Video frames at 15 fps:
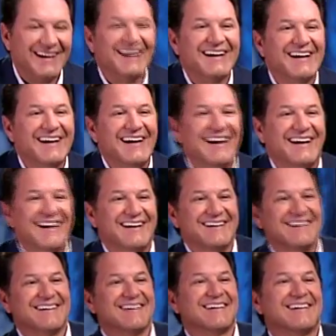I didn't even
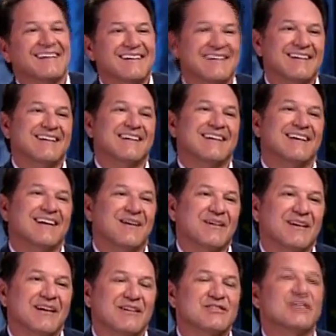merely pay attention. I
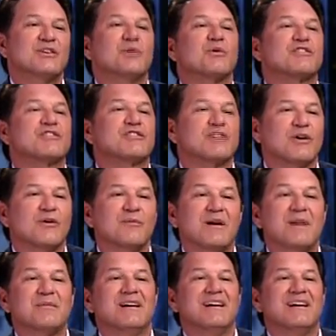went to